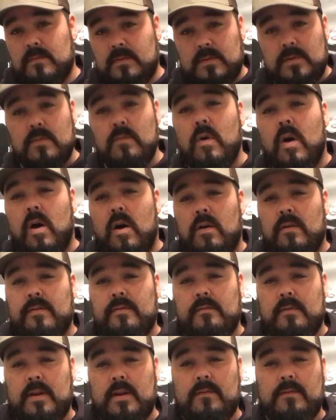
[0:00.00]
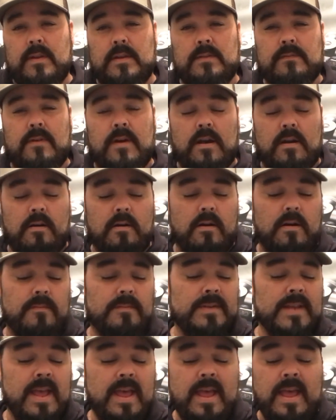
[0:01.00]
to all three of these
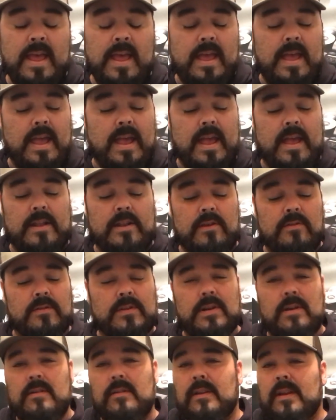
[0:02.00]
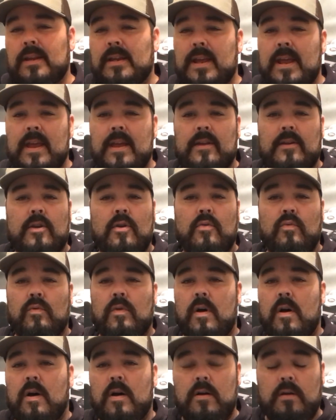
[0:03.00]
firearms, and you certainly can't go
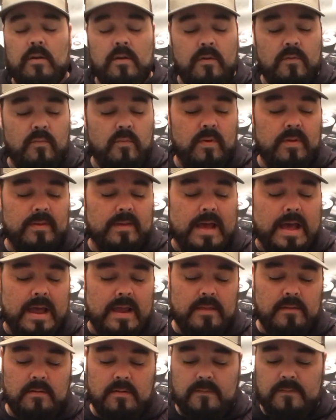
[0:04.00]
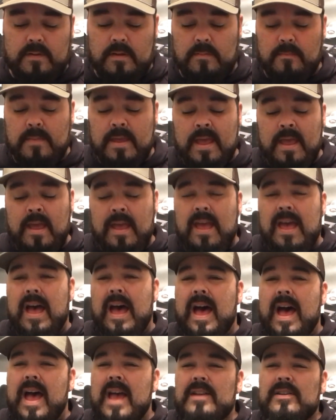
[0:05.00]
wrong with either of them.
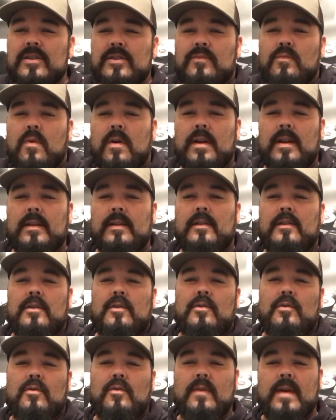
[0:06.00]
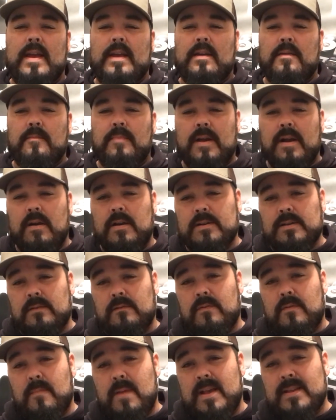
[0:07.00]
I just wanted to do a
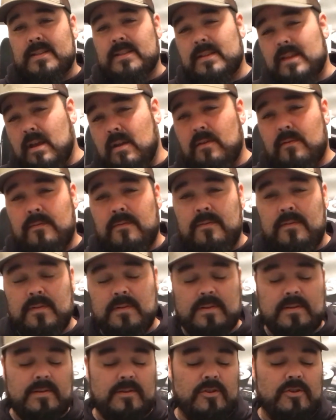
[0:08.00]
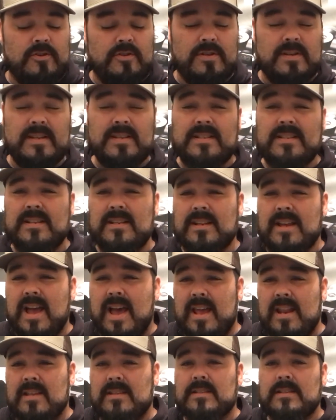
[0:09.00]
comparison for myself, just to kind of